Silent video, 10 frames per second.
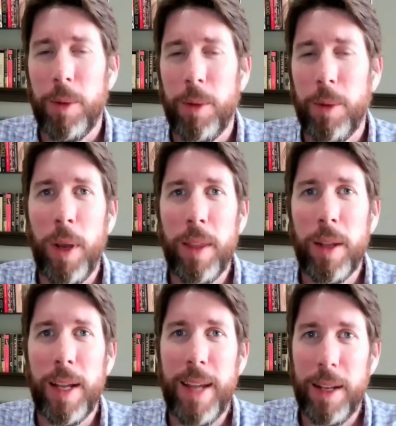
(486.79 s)
And the way
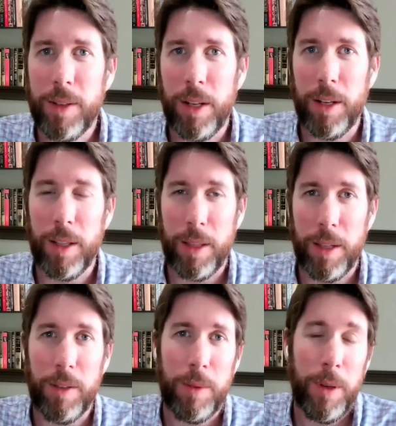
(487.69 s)
that I tend to look at
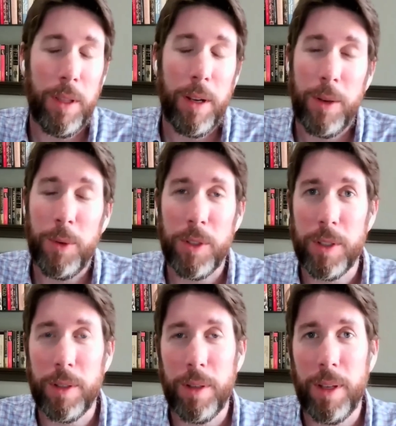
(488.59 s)
this, the way that I
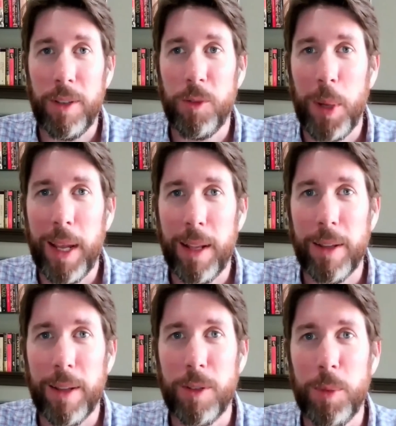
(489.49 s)
always
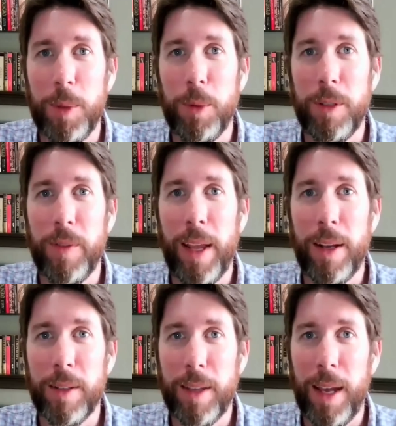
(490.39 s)
explain this to people if they
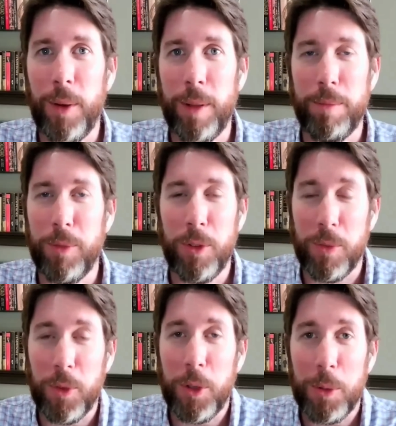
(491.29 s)
ask how I
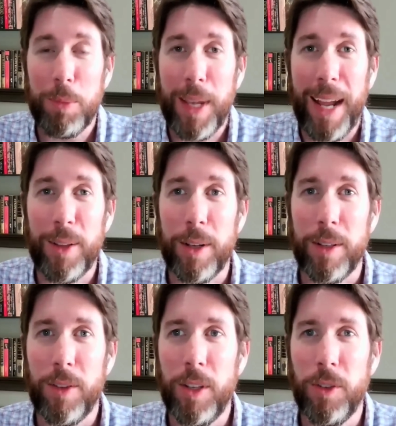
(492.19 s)
sort of view
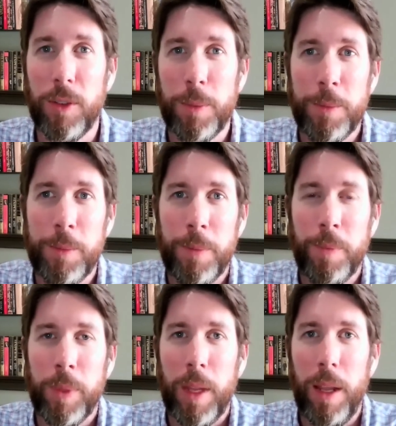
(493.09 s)
candidates is,
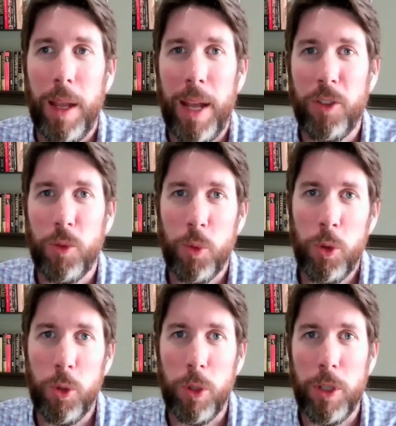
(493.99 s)
as a
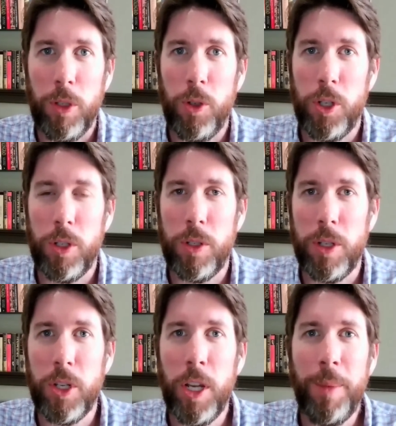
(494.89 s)
rule, you should
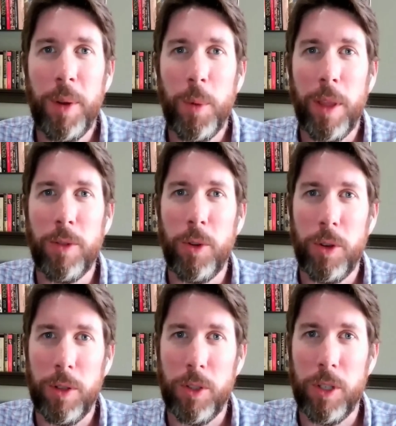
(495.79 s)
determine whether or
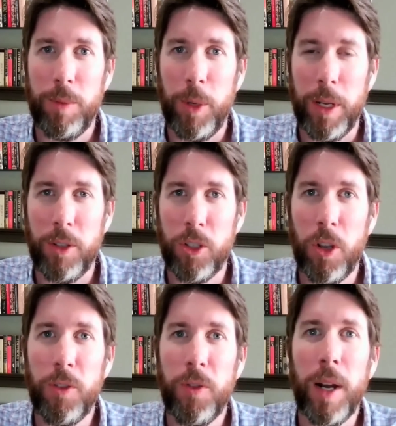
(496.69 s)
not someone is
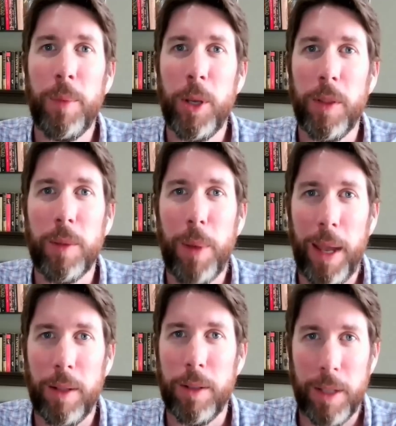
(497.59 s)
so far beyond the
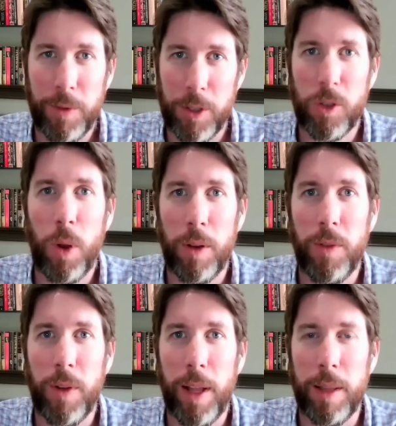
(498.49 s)
pale that they've
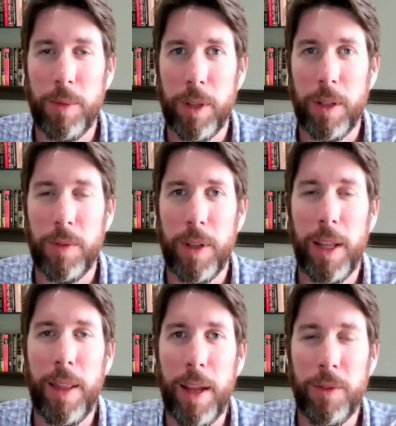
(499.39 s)
disqualified themselves,
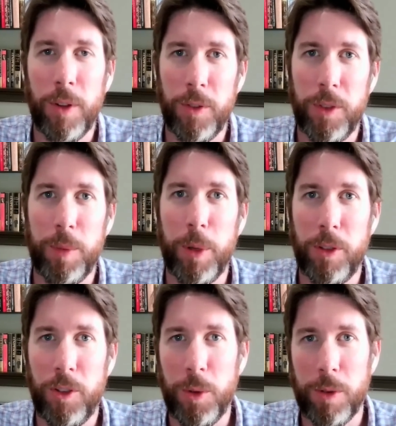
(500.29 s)
and then vote for the
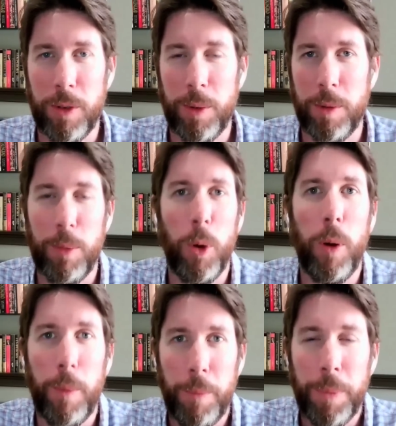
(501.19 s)
person you agree with
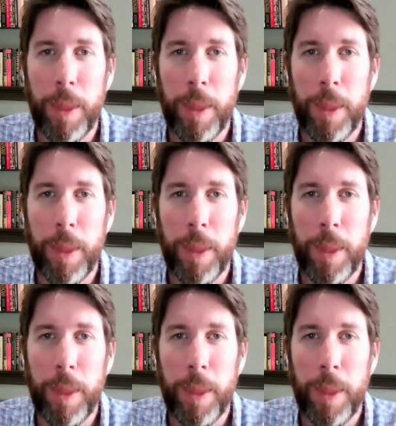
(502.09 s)
more.